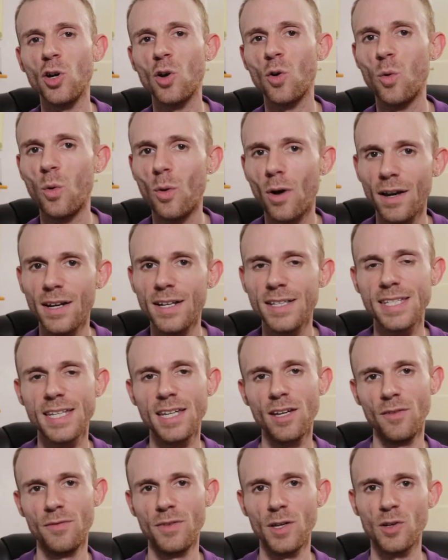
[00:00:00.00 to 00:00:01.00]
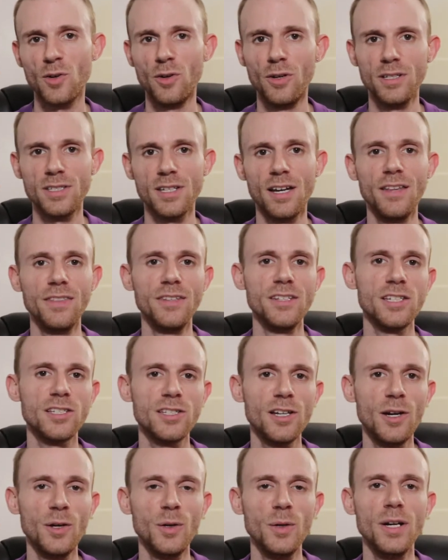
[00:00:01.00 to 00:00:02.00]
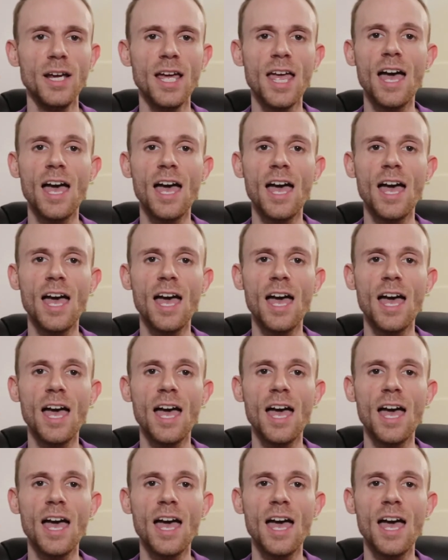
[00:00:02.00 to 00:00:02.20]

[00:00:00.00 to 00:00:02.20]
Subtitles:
quality of the cut on the stone.